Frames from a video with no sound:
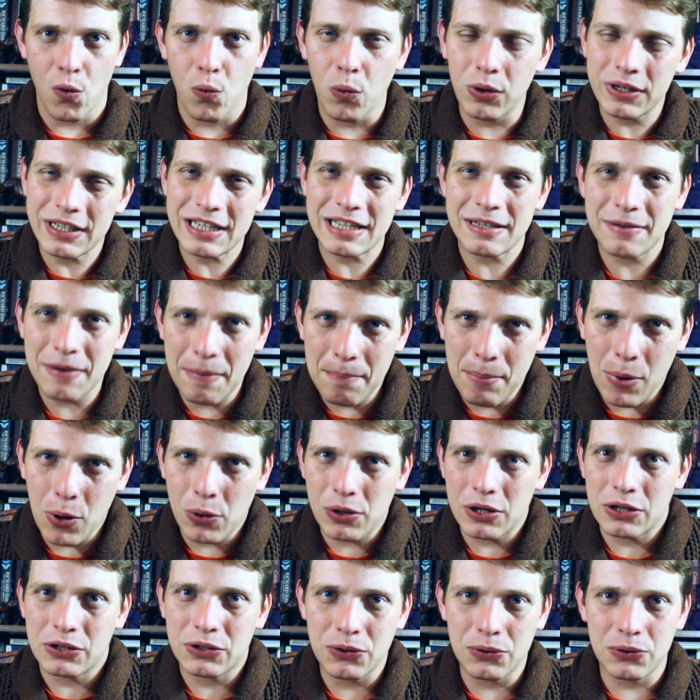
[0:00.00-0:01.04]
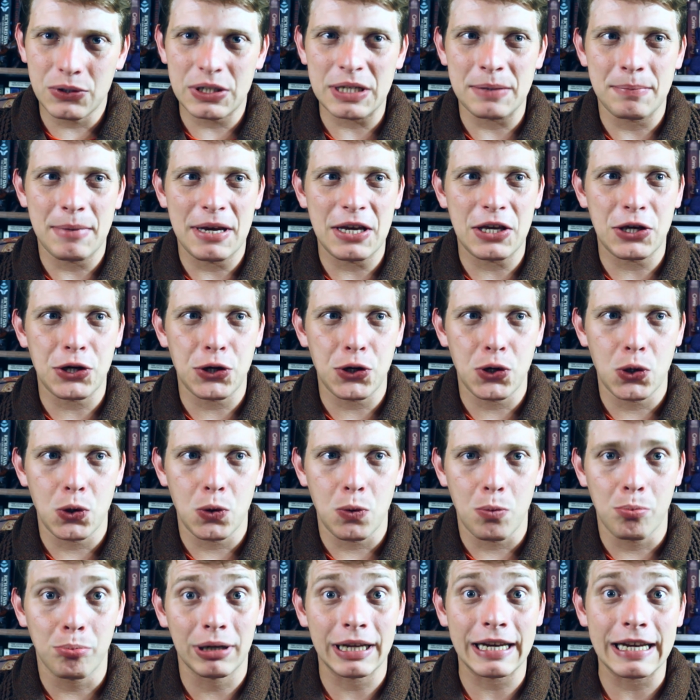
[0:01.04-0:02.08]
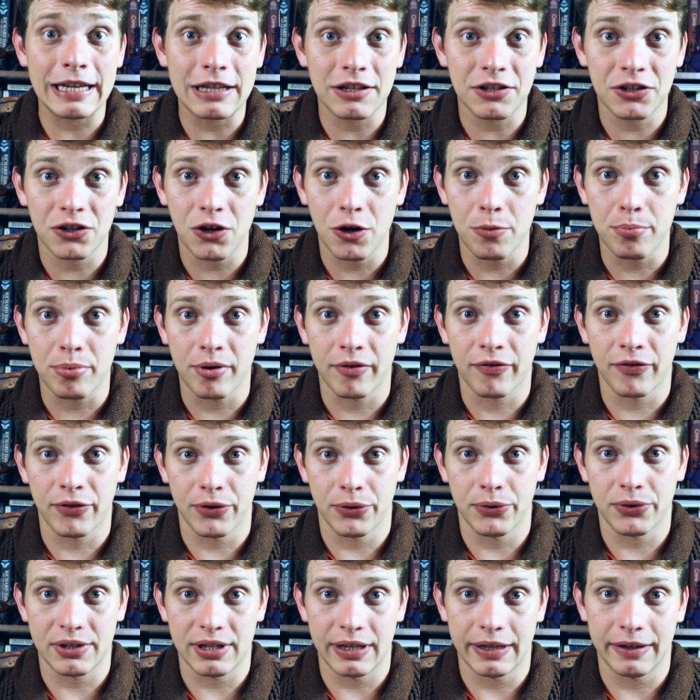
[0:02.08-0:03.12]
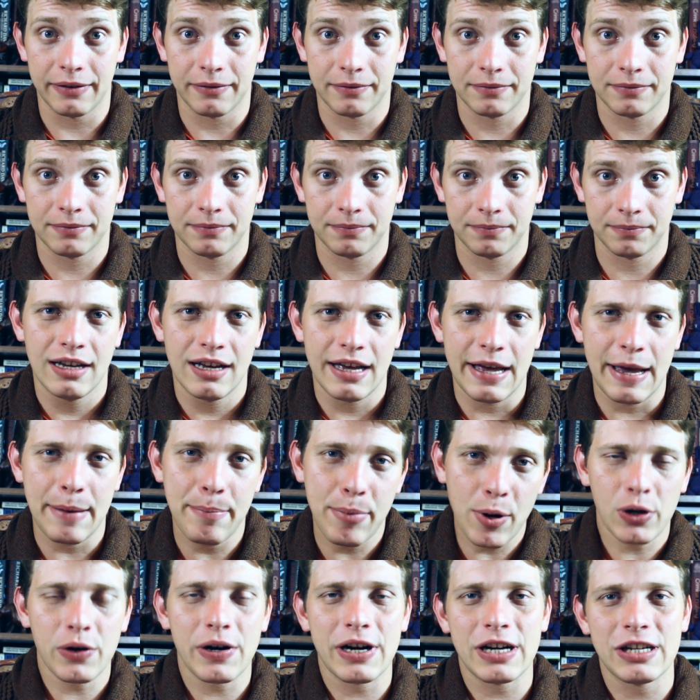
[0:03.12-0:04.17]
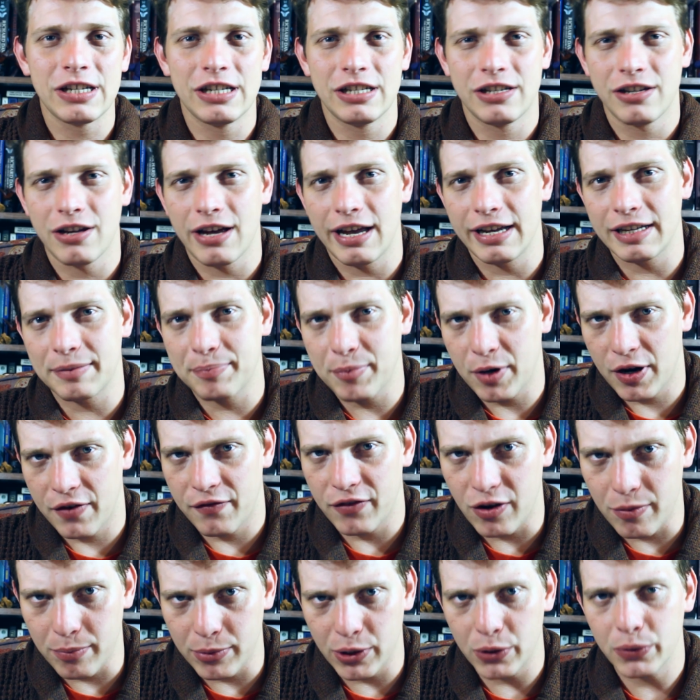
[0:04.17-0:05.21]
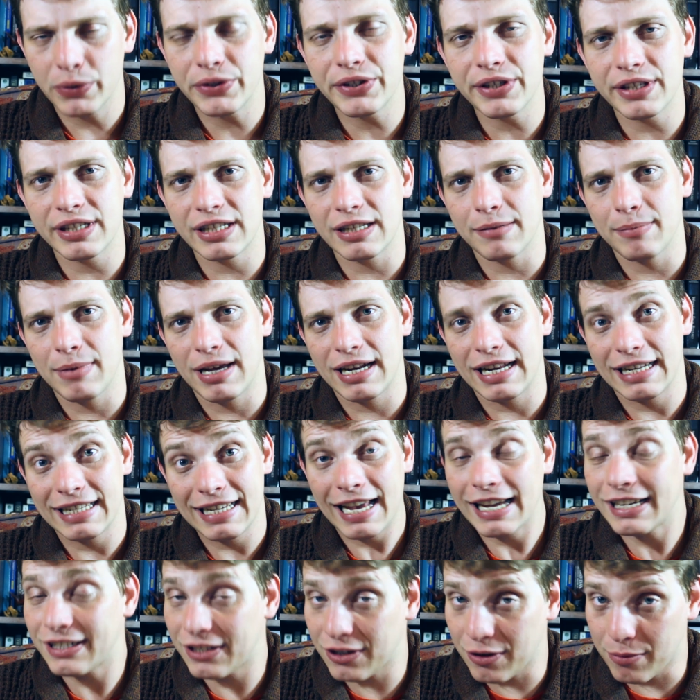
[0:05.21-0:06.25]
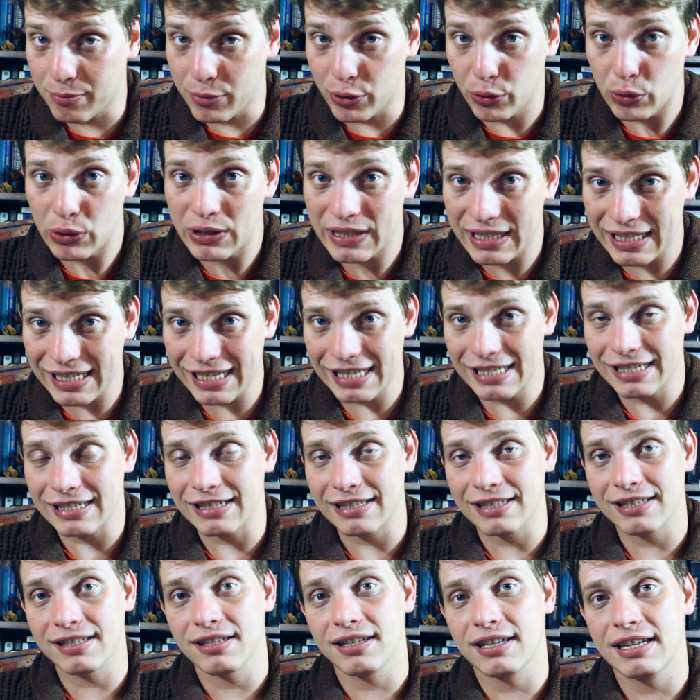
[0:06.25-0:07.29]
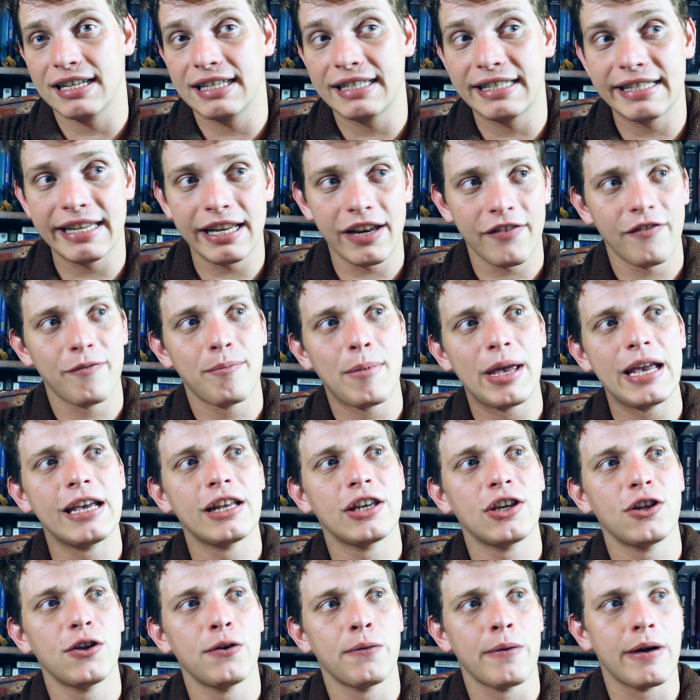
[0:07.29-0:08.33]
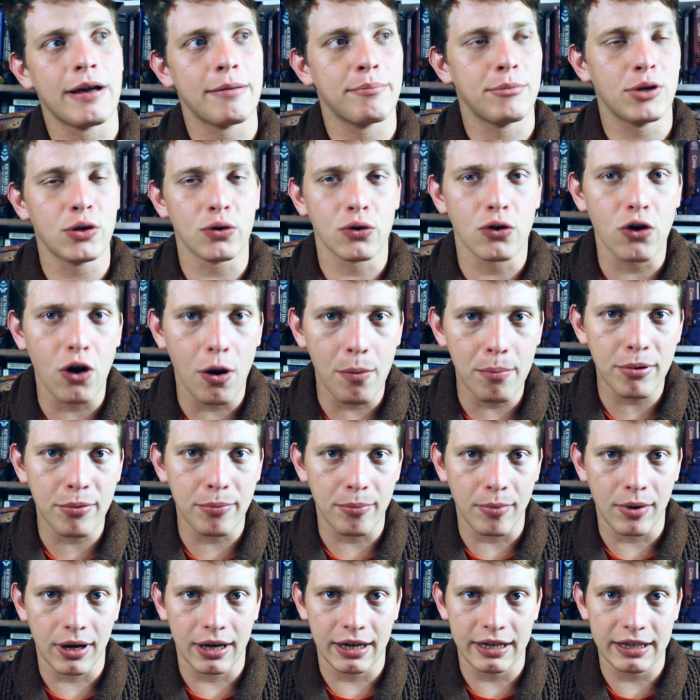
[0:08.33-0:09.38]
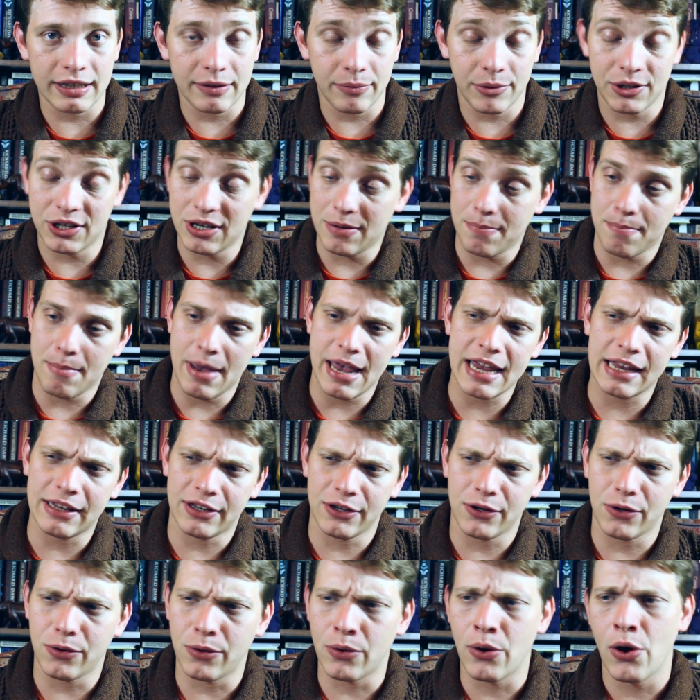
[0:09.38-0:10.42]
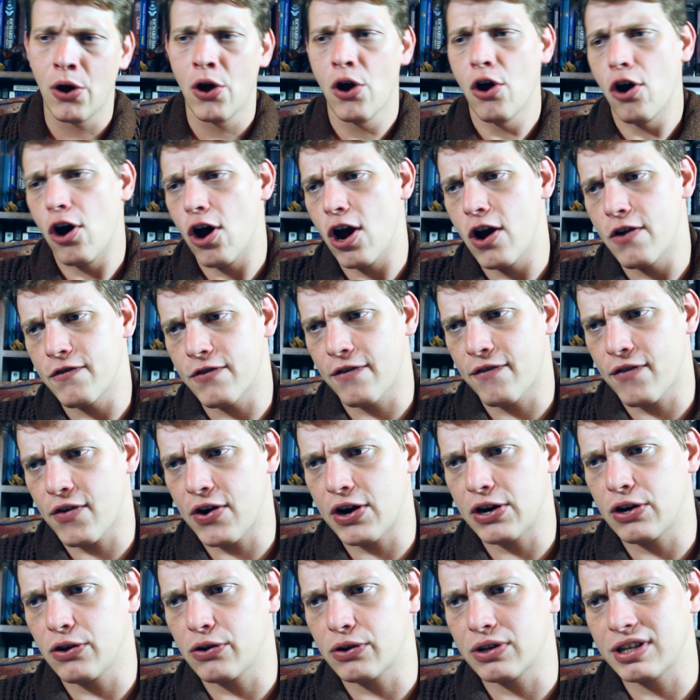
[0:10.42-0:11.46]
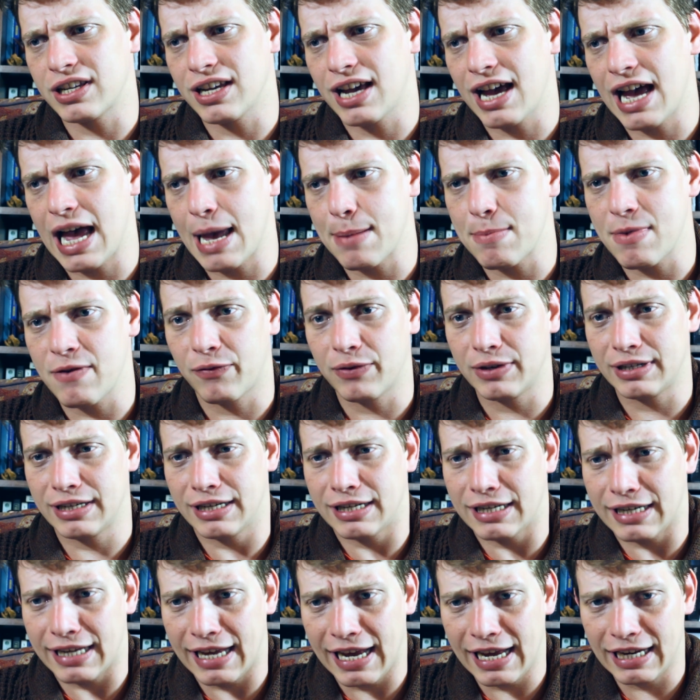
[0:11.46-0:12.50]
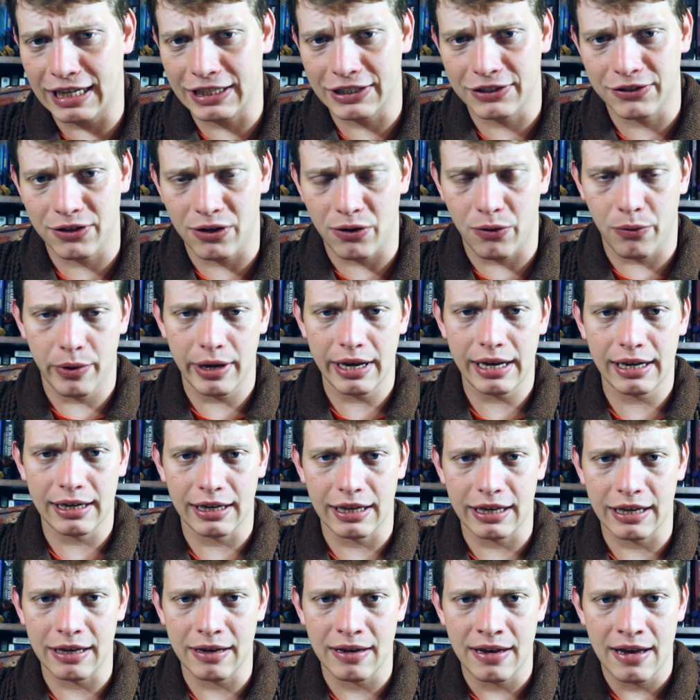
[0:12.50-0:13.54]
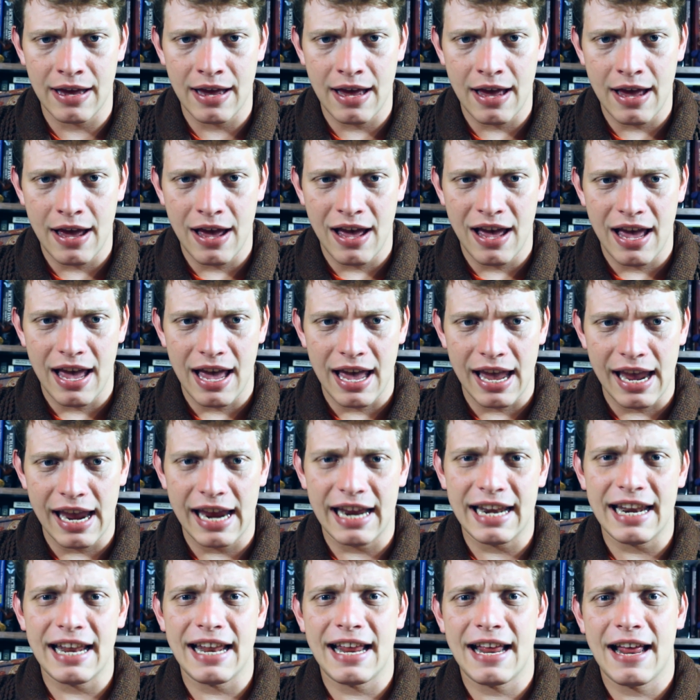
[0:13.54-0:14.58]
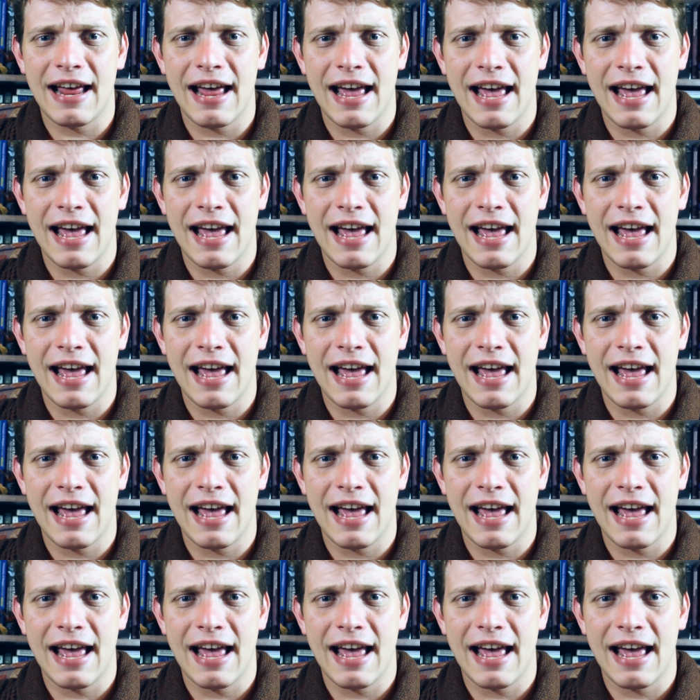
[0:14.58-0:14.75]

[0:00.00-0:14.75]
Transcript: What does Ebola do to make you bleed so profusely? Ebola actually attacks part of your immune system, and it attacks your immune cells. Instead of making you immune compromised, which it may do over a very long time if it didn't kill us so quickly, it